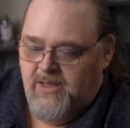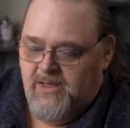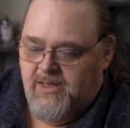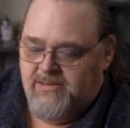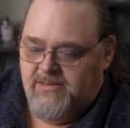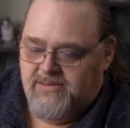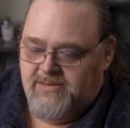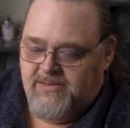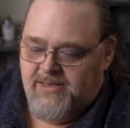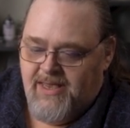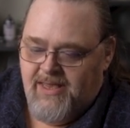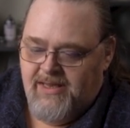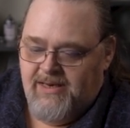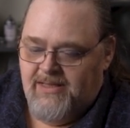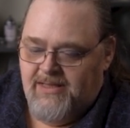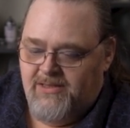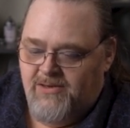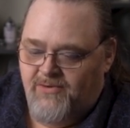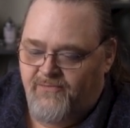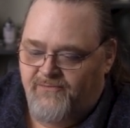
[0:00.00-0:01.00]
Is a
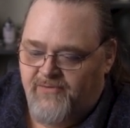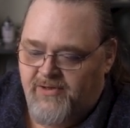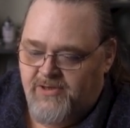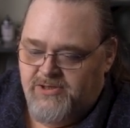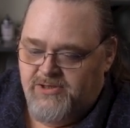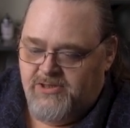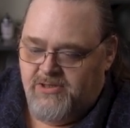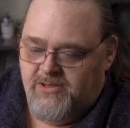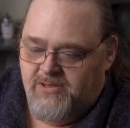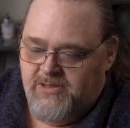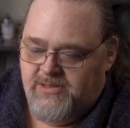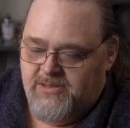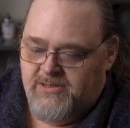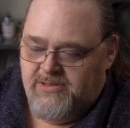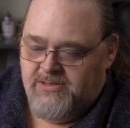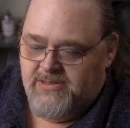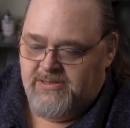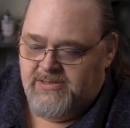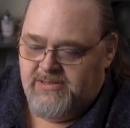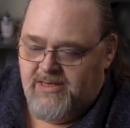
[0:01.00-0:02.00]
tiny little function. This
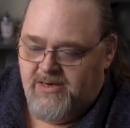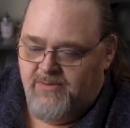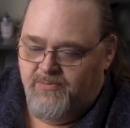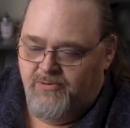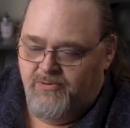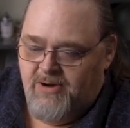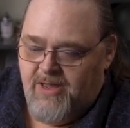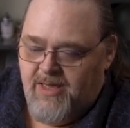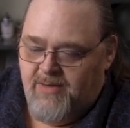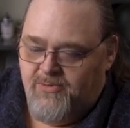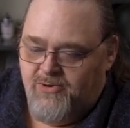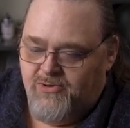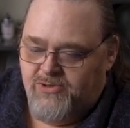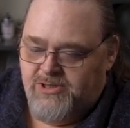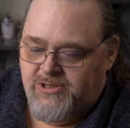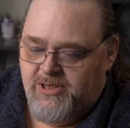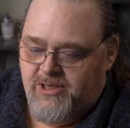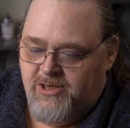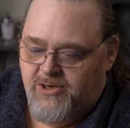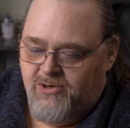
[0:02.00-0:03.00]
is a set of
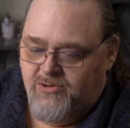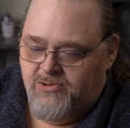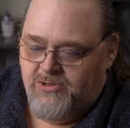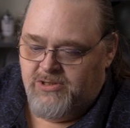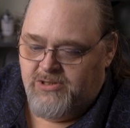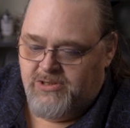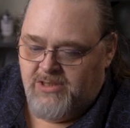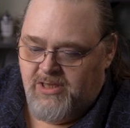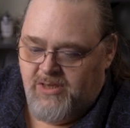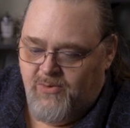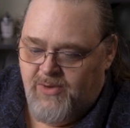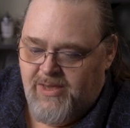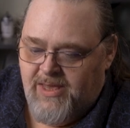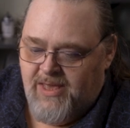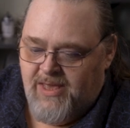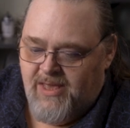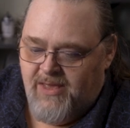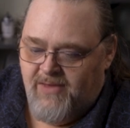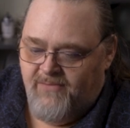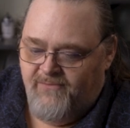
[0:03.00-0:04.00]
parameters here, just like we
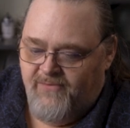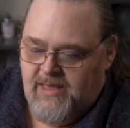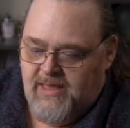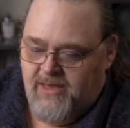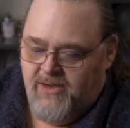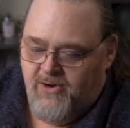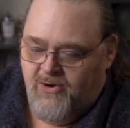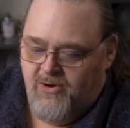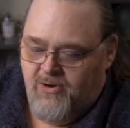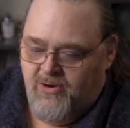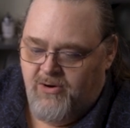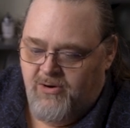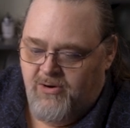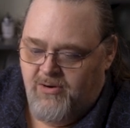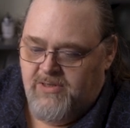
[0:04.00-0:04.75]
have here.